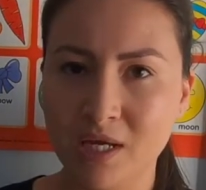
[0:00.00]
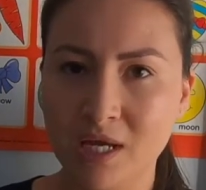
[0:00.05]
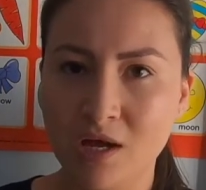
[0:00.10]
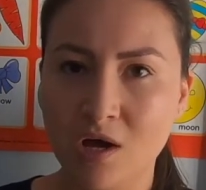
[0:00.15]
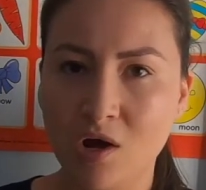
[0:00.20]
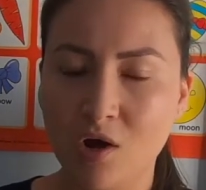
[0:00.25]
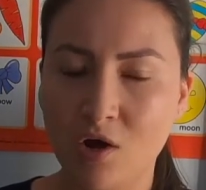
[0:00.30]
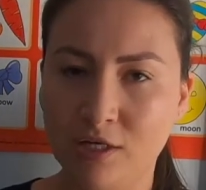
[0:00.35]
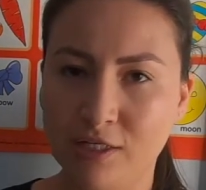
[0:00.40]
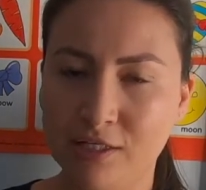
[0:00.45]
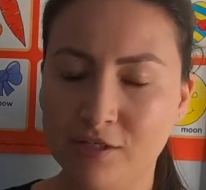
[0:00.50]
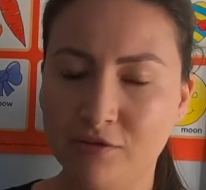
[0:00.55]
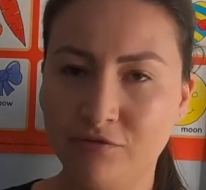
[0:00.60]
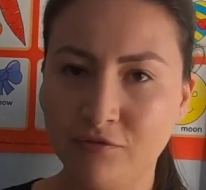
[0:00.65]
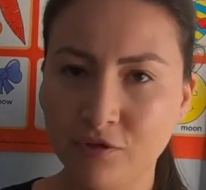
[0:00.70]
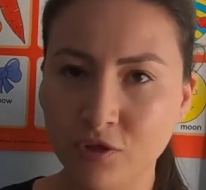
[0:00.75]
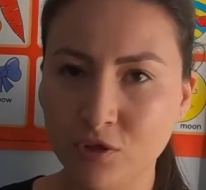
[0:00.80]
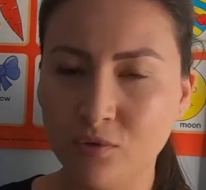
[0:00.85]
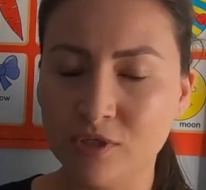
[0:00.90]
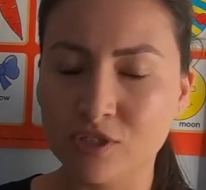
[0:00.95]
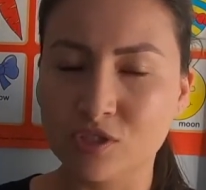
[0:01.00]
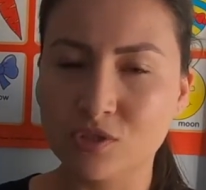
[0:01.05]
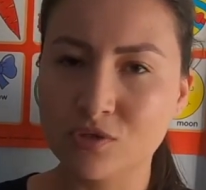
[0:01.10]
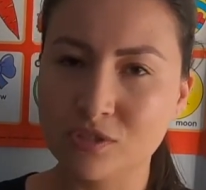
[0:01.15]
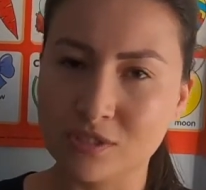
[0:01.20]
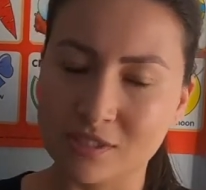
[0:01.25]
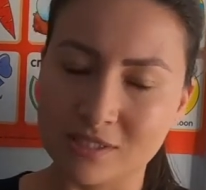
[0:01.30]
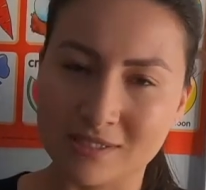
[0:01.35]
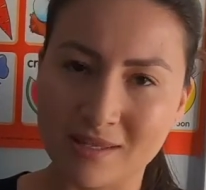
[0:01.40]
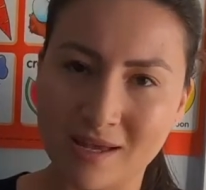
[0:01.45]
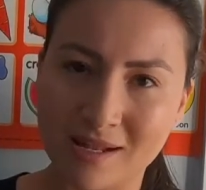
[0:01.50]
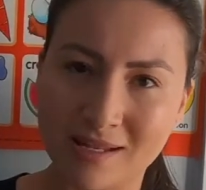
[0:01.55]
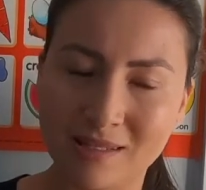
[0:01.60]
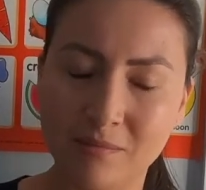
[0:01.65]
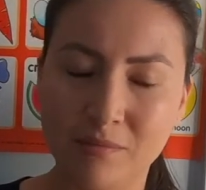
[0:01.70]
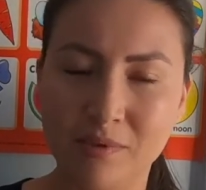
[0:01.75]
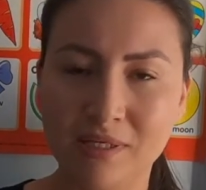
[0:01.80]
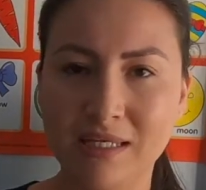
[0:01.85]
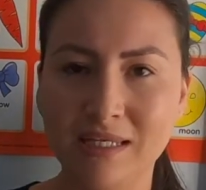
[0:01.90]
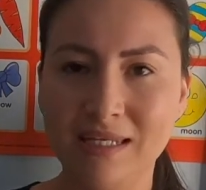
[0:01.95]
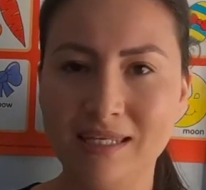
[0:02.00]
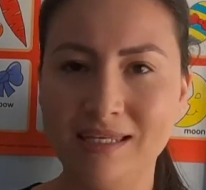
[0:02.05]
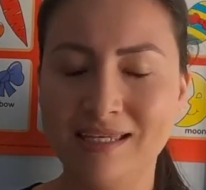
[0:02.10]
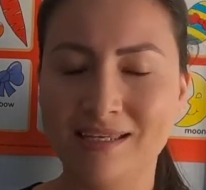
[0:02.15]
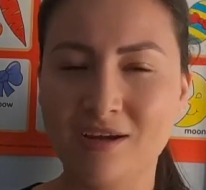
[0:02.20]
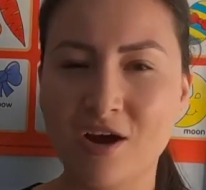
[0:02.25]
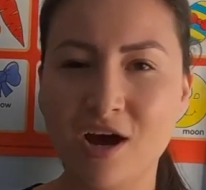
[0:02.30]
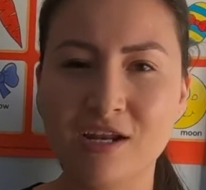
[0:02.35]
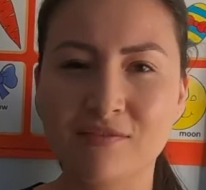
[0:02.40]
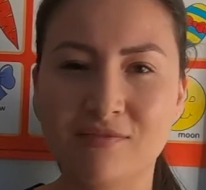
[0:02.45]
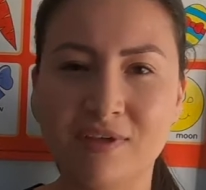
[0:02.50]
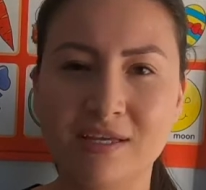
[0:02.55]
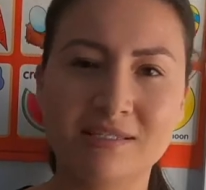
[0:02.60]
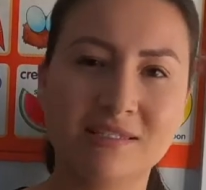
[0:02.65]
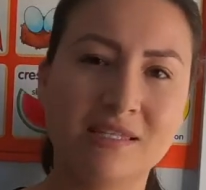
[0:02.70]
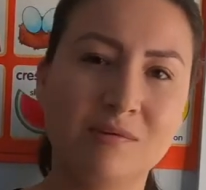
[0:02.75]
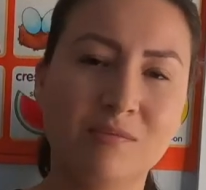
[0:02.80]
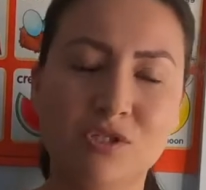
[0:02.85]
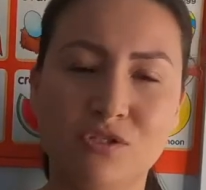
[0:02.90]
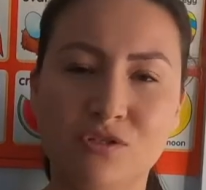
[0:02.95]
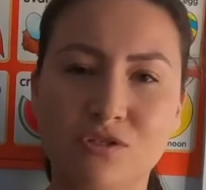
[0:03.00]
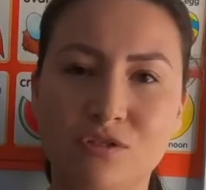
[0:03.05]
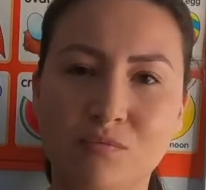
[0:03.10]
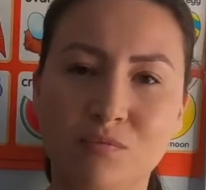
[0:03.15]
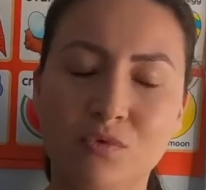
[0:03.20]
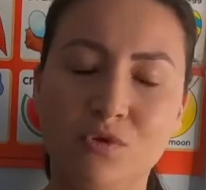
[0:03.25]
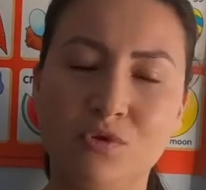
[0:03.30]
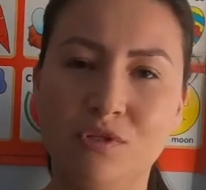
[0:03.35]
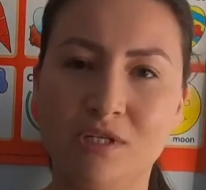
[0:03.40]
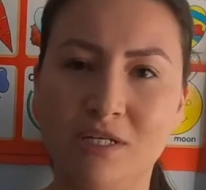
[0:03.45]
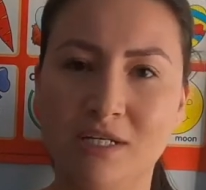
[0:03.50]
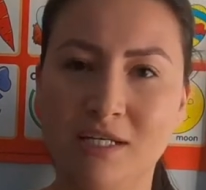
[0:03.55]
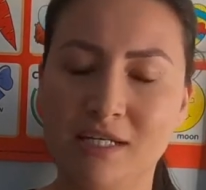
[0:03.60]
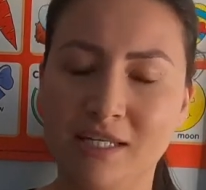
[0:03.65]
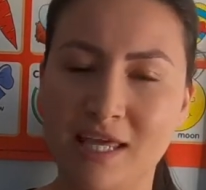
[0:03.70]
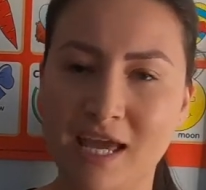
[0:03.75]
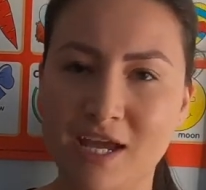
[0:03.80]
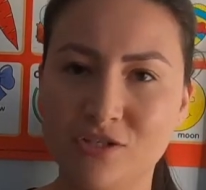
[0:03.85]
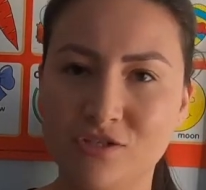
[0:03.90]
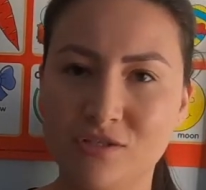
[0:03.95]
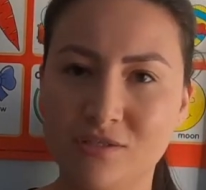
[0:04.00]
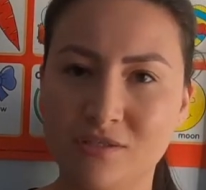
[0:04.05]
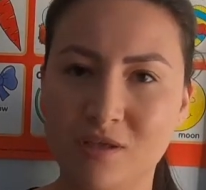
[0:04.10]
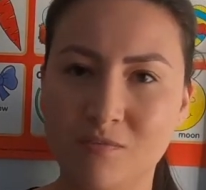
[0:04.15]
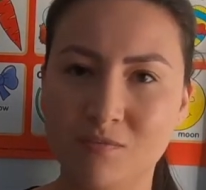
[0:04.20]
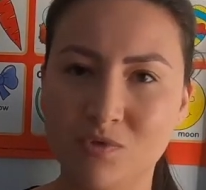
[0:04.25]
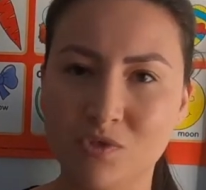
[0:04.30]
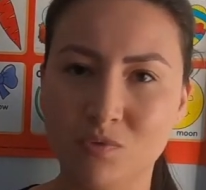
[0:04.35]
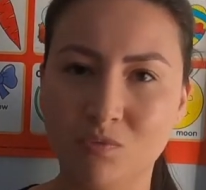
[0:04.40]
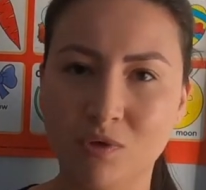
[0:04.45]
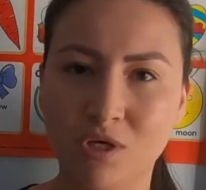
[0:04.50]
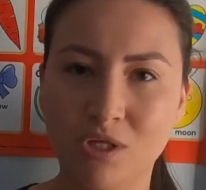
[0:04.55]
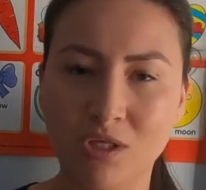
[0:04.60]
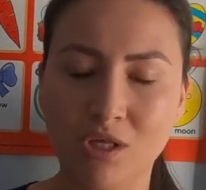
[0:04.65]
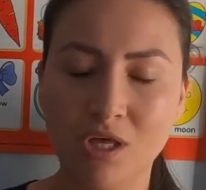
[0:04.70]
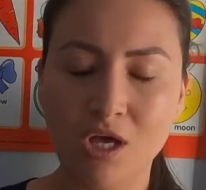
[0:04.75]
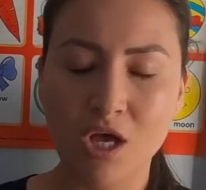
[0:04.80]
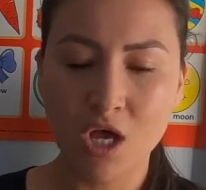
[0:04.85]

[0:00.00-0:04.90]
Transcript: only a few, it's good to start at the beginning. It kind of gets them into the mood and engages them as well.